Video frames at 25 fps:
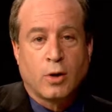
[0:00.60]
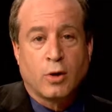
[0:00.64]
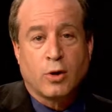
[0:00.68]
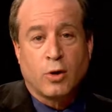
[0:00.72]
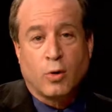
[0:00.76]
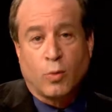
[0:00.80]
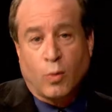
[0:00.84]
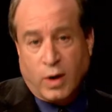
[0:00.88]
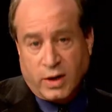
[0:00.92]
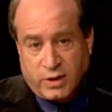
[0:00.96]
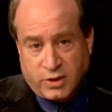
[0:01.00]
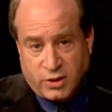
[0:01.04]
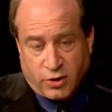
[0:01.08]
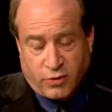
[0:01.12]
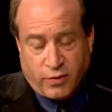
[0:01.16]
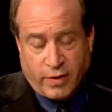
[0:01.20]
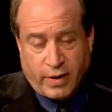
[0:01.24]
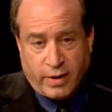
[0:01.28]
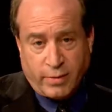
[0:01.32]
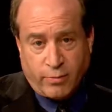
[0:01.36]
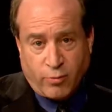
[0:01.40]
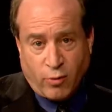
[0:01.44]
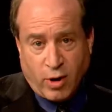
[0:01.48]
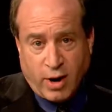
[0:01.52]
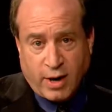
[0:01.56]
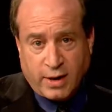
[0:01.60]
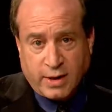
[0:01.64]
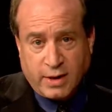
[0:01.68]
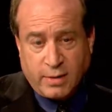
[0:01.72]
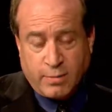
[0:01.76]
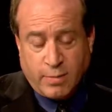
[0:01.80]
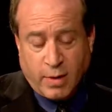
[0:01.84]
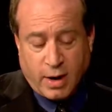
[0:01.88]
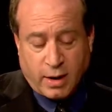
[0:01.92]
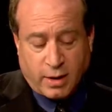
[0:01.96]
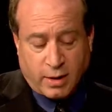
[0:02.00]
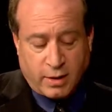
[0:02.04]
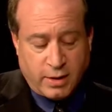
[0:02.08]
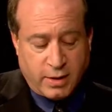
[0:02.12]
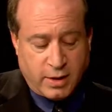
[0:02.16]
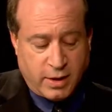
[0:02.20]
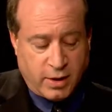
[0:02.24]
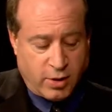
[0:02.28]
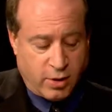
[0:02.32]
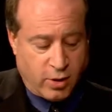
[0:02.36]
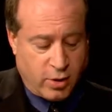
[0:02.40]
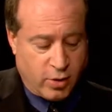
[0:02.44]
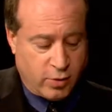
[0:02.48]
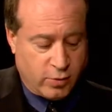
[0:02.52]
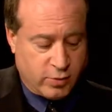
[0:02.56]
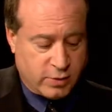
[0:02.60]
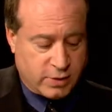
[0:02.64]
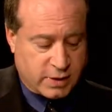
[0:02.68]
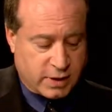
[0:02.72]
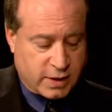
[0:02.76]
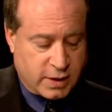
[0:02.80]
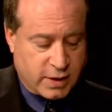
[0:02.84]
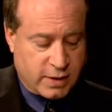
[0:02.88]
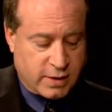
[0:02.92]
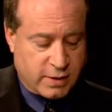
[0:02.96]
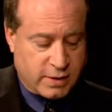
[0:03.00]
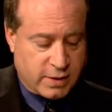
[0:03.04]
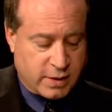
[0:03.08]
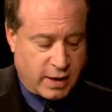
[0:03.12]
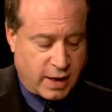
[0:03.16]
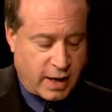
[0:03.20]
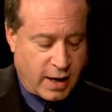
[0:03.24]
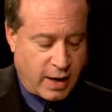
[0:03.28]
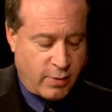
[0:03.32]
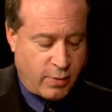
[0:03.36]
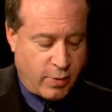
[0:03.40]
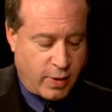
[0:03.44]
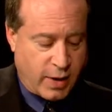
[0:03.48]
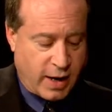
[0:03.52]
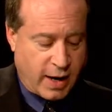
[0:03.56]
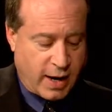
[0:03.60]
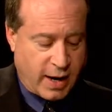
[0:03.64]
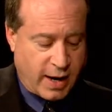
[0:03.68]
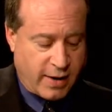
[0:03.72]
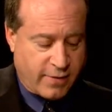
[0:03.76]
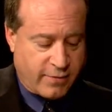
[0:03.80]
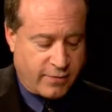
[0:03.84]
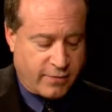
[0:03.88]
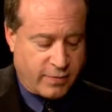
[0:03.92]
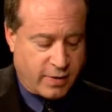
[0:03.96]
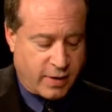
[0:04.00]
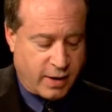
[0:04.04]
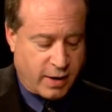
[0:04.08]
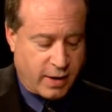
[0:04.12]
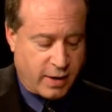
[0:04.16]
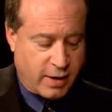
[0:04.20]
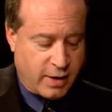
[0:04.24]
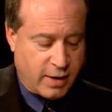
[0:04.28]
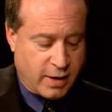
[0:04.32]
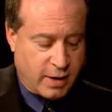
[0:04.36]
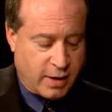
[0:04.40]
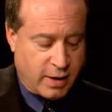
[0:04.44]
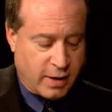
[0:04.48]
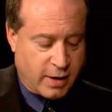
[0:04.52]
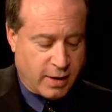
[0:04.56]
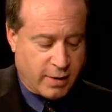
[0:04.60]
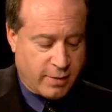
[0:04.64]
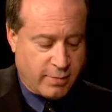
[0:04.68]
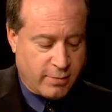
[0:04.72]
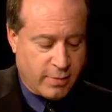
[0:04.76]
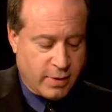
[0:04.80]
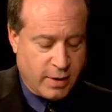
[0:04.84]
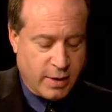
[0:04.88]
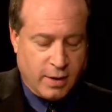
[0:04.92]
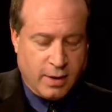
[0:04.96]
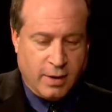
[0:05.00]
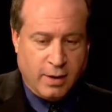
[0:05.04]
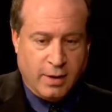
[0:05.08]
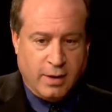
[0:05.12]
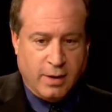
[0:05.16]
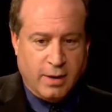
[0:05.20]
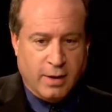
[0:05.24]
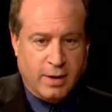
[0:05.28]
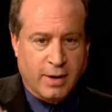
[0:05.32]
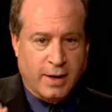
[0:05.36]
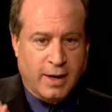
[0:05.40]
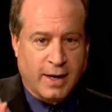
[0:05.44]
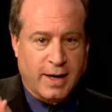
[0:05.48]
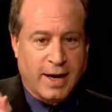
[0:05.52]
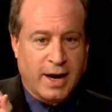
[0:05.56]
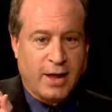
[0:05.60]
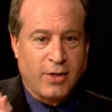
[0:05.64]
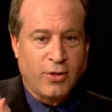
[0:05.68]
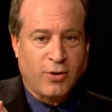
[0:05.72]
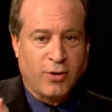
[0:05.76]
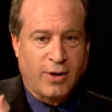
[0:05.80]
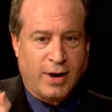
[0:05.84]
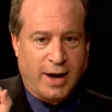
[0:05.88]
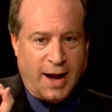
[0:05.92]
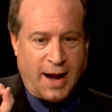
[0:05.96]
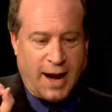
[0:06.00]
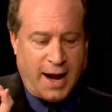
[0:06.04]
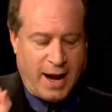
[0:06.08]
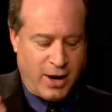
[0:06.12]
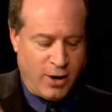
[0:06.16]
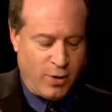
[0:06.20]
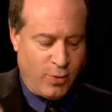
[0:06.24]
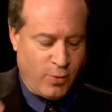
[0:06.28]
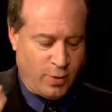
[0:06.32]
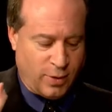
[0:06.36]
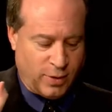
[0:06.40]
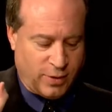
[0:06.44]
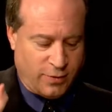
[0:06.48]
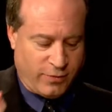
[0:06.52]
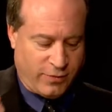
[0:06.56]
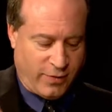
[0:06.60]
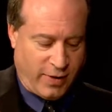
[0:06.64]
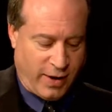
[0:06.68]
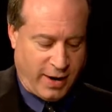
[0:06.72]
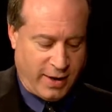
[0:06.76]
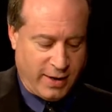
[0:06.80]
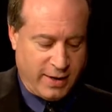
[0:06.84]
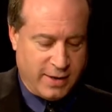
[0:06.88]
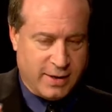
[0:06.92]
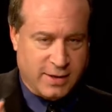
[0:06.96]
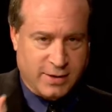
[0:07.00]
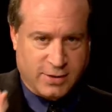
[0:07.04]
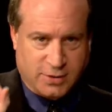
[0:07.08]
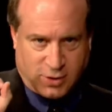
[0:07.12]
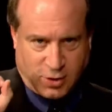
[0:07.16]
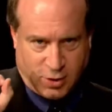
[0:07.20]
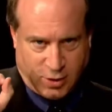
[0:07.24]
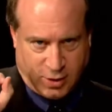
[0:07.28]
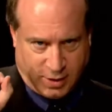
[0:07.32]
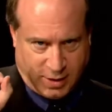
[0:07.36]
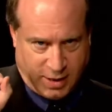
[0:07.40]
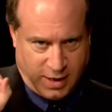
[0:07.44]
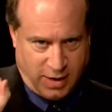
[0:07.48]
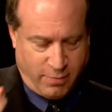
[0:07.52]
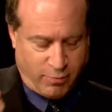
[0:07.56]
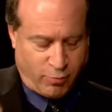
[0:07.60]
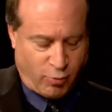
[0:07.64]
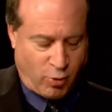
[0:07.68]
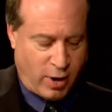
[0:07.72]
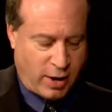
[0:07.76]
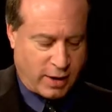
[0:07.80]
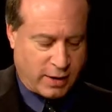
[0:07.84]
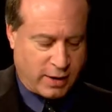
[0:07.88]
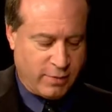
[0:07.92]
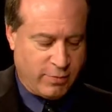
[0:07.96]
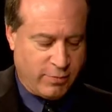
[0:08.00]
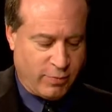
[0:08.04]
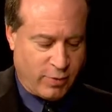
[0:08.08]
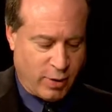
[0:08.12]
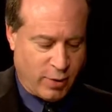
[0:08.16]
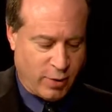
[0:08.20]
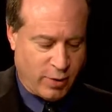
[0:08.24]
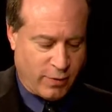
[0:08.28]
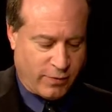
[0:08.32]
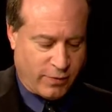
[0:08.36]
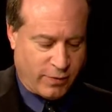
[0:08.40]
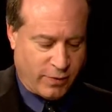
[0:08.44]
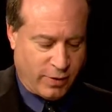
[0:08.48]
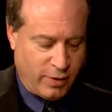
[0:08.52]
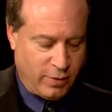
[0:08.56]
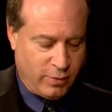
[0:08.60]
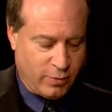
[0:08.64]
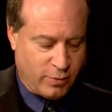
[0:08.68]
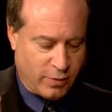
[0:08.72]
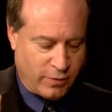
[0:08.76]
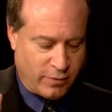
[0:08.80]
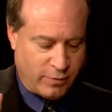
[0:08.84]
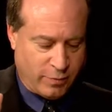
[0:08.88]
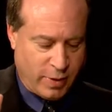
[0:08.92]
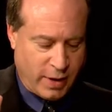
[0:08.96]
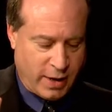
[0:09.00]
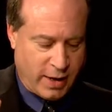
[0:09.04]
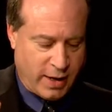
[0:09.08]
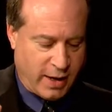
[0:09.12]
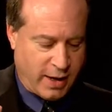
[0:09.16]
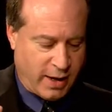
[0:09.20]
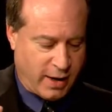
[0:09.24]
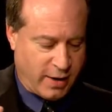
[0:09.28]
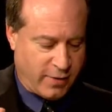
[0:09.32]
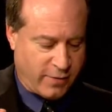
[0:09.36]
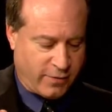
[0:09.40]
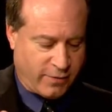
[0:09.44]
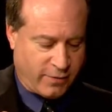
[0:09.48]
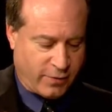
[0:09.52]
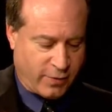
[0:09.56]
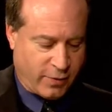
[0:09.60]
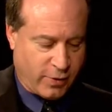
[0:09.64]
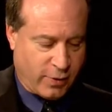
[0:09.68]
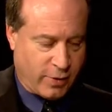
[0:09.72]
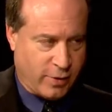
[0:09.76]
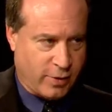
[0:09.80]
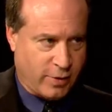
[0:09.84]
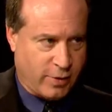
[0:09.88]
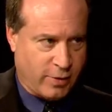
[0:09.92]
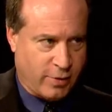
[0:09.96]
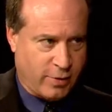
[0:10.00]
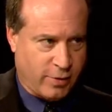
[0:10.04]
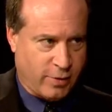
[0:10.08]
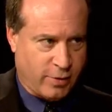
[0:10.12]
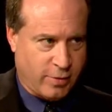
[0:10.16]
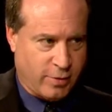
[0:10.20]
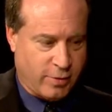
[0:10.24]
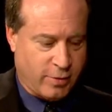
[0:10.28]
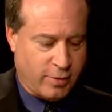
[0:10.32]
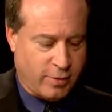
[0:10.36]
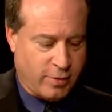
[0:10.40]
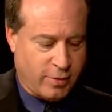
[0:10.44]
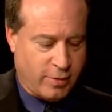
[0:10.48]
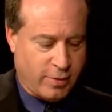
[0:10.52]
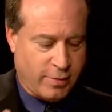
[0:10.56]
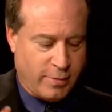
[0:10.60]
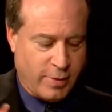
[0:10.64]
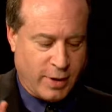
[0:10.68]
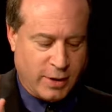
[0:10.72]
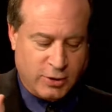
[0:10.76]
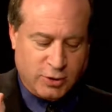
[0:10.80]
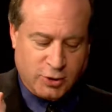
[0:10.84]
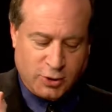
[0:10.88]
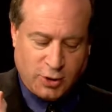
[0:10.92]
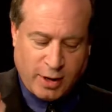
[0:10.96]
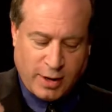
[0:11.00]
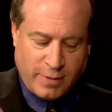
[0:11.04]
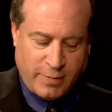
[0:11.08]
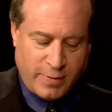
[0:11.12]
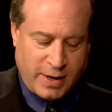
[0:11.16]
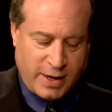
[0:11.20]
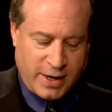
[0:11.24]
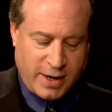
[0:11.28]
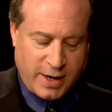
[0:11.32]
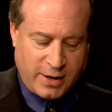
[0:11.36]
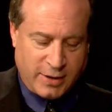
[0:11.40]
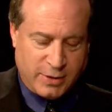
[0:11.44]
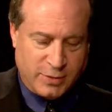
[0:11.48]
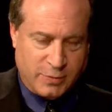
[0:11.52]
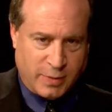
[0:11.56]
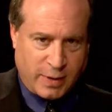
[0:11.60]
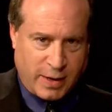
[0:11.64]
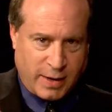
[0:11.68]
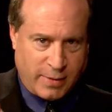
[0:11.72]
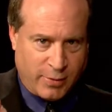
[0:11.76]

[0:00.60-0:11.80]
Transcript: You're watching Greater Brockton. Mark Linde, your host, and today we have the um, another annual event. It's called Keep Brockton Beautiful. We've been here for I'm not sure how many years, 13.